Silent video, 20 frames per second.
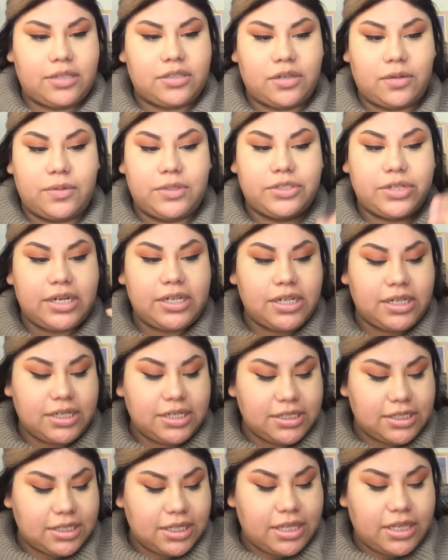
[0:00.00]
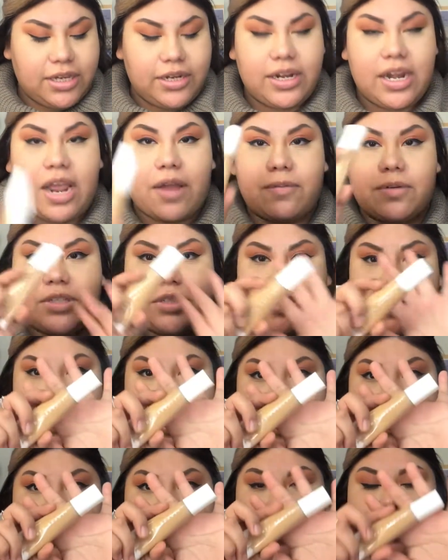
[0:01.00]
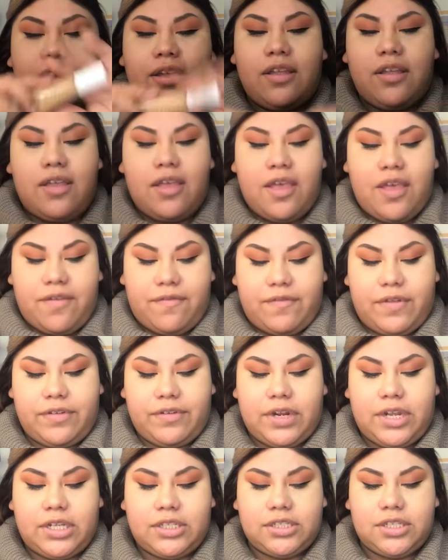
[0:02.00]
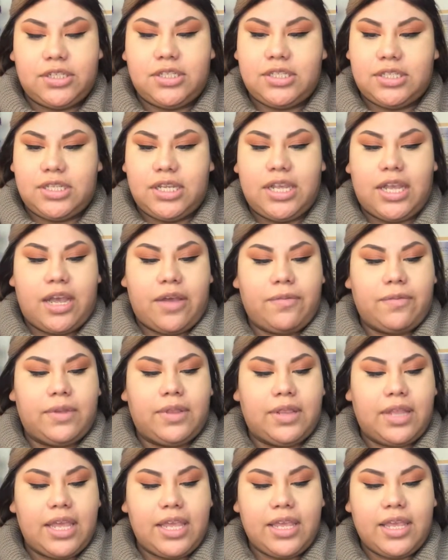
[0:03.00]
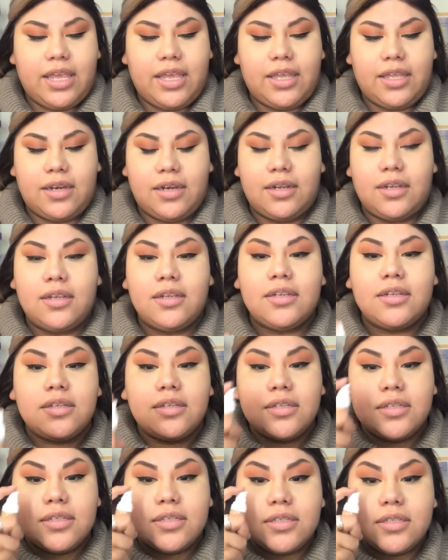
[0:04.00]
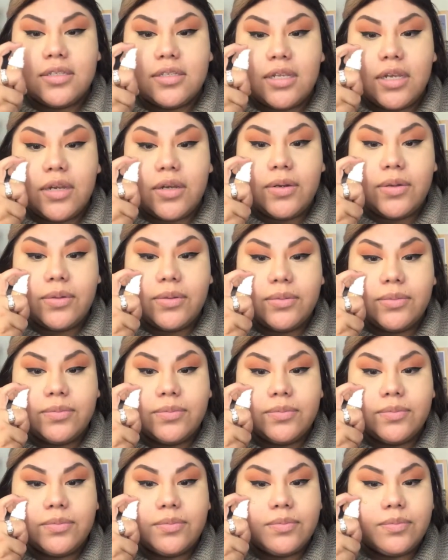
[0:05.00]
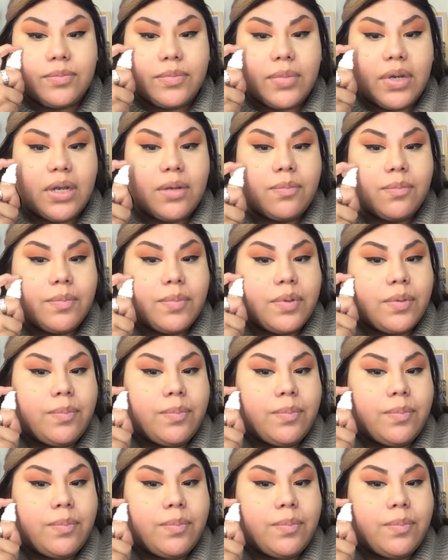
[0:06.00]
So we tried the concealer, now we're trying the foundation, see how we like it. So pump.